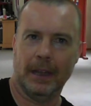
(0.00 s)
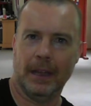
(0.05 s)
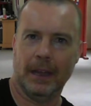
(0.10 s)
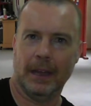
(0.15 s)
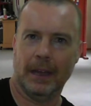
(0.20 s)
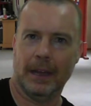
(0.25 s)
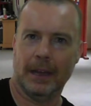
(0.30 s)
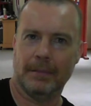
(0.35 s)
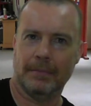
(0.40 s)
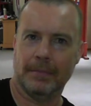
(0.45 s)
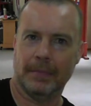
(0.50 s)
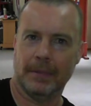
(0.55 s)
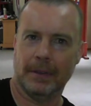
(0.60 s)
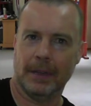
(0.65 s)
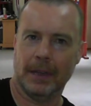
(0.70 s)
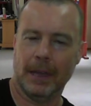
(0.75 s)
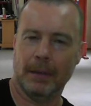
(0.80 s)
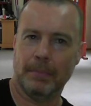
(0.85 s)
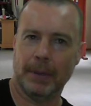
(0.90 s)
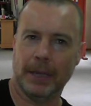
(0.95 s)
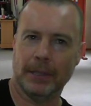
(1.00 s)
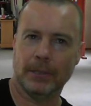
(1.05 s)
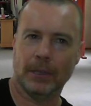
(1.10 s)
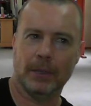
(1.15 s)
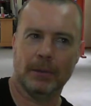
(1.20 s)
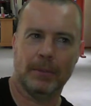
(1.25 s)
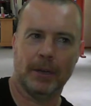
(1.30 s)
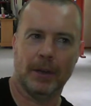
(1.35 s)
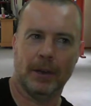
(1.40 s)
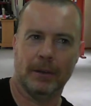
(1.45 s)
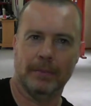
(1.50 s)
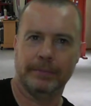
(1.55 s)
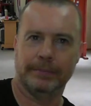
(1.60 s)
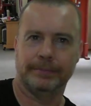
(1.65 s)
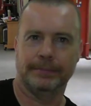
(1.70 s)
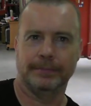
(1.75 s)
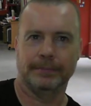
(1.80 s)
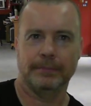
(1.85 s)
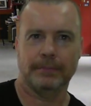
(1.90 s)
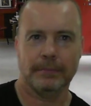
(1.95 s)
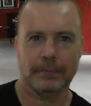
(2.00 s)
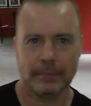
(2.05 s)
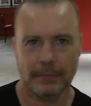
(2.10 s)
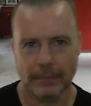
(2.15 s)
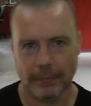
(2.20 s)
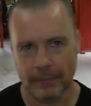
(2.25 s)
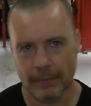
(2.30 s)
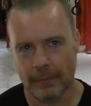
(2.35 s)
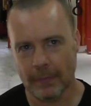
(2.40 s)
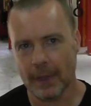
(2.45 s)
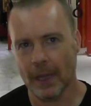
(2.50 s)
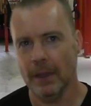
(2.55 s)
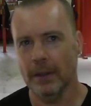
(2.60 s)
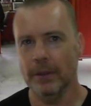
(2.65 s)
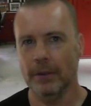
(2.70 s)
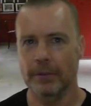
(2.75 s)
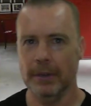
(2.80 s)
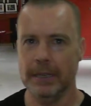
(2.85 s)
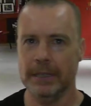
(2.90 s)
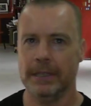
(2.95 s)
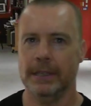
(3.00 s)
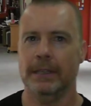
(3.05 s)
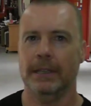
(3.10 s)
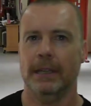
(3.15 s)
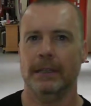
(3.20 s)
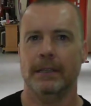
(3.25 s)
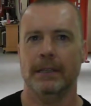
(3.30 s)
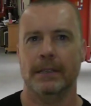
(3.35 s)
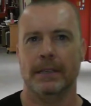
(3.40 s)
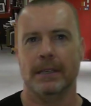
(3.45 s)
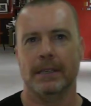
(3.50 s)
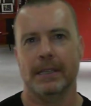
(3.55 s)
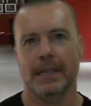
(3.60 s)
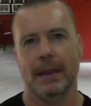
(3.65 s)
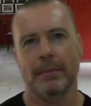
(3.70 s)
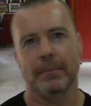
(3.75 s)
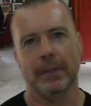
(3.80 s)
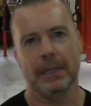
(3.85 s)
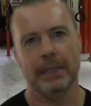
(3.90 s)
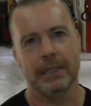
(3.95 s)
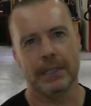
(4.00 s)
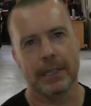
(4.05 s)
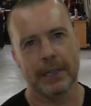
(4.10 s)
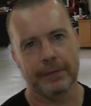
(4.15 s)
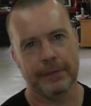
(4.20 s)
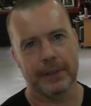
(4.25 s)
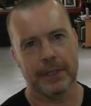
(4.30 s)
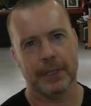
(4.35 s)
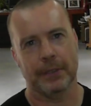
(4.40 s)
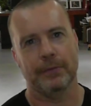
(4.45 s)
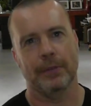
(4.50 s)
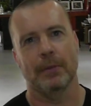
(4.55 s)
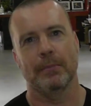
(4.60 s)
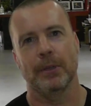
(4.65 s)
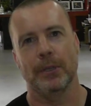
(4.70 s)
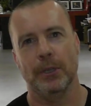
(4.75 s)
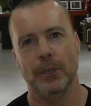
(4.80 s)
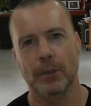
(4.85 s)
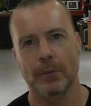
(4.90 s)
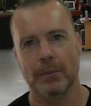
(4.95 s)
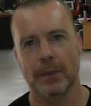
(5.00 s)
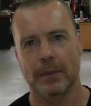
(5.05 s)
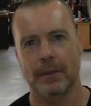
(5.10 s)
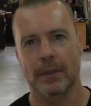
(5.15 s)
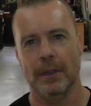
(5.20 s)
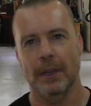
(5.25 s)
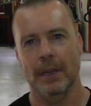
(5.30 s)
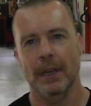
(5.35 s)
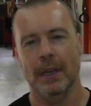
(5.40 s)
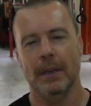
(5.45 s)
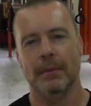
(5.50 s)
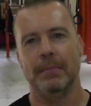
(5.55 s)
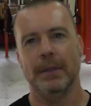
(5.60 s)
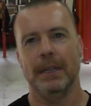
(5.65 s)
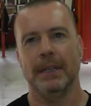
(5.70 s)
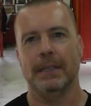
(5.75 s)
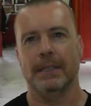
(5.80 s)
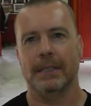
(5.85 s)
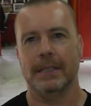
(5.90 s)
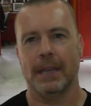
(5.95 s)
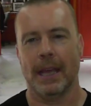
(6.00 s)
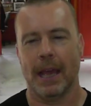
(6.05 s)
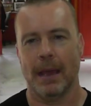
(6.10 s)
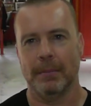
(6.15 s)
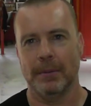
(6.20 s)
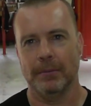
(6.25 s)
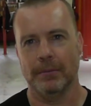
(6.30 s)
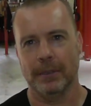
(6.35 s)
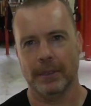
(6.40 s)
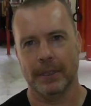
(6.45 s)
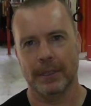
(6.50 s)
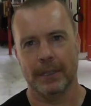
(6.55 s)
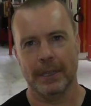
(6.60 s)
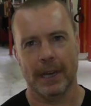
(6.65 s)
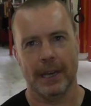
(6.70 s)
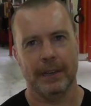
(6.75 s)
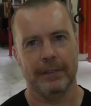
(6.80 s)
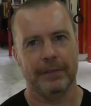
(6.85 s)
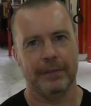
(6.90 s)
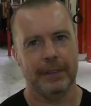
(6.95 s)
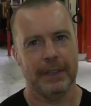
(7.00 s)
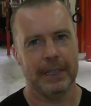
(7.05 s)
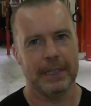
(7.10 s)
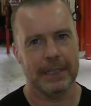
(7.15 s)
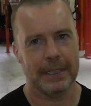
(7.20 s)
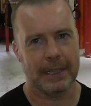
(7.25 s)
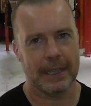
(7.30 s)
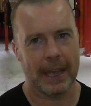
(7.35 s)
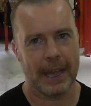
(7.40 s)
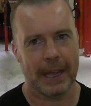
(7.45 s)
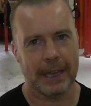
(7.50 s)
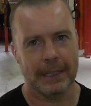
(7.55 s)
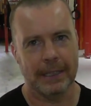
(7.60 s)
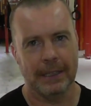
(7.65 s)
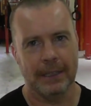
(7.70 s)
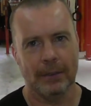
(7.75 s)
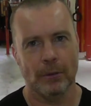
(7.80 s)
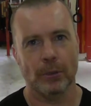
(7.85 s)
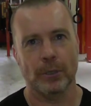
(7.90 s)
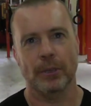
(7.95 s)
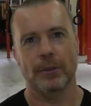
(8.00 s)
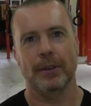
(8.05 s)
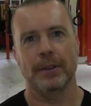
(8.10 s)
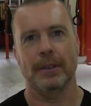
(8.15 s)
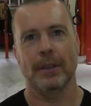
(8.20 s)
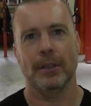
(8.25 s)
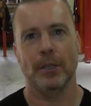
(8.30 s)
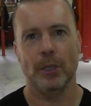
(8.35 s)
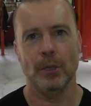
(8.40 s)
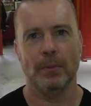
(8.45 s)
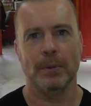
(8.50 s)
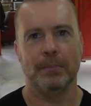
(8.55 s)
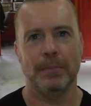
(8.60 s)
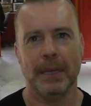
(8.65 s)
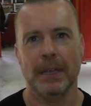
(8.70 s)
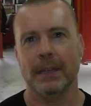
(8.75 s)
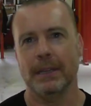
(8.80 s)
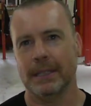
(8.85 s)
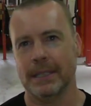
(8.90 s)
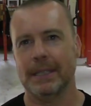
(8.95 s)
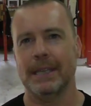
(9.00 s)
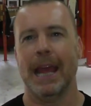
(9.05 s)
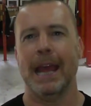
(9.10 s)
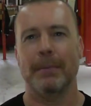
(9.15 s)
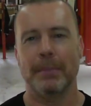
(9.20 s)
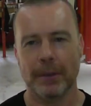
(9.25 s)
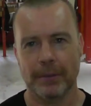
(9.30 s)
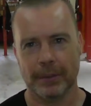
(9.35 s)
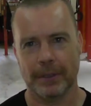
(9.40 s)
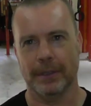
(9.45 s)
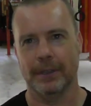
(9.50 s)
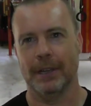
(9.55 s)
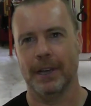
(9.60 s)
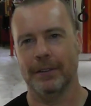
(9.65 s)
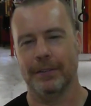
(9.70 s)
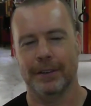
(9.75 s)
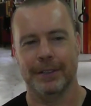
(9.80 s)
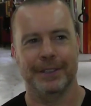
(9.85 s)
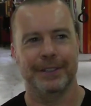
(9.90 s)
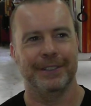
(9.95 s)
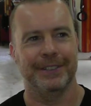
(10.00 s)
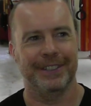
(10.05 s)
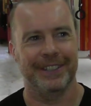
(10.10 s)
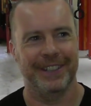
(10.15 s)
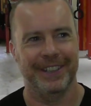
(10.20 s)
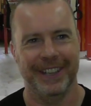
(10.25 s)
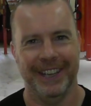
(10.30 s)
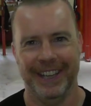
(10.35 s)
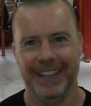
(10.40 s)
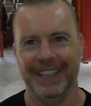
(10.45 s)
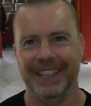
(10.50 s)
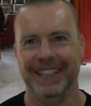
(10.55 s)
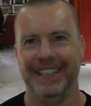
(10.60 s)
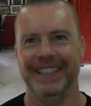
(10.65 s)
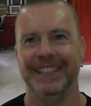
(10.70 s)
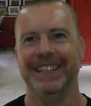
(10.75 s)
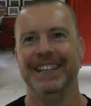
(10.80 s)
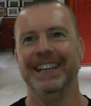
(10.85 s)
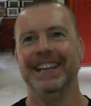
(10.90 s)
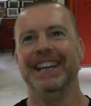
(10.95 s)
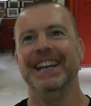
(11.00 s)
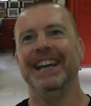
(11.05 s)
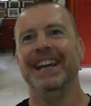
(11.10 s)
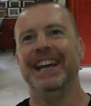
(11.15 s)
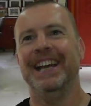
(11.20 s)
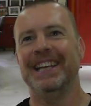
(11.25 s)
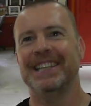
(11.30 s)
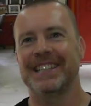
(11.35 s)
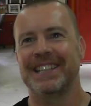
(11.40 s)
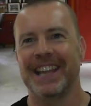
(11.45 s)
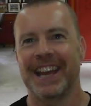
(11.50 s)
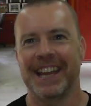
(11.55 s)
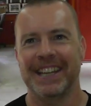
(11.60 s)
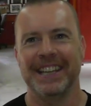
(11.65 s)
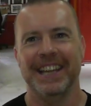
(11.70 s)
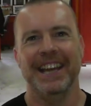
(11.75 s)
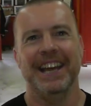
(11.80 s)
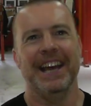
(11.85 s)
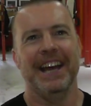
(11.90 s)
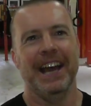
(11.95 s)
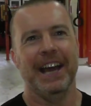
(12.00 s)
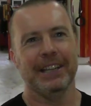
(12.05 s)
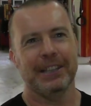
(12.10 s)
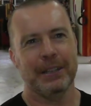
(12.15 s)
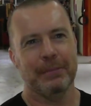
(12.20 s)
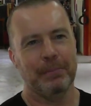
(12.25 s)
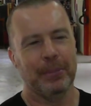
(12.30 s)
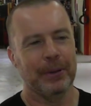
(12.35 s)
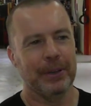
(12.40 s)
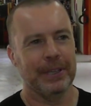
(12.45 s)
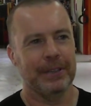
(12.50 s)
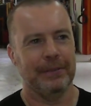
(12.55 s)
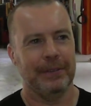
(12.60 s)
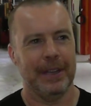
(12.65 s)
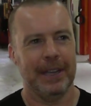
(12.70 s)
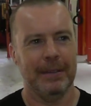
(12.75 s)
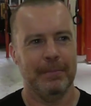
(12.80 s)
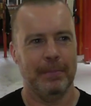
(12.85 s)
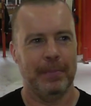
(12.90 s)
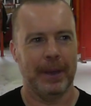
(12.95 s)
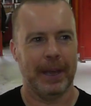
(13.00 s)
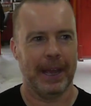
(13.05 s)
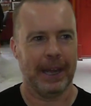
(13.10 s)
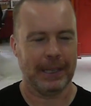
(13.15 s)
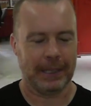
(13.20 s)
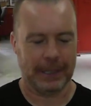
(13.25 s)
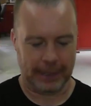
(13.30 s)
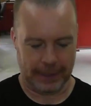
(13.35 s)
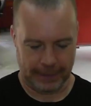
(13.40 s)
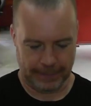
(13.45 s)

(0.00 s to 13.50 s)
arm. The reason that this assembly differs from a human being stabbed with a knife is that, a human being stabbing with a knife, I should say, is that at the point of impact,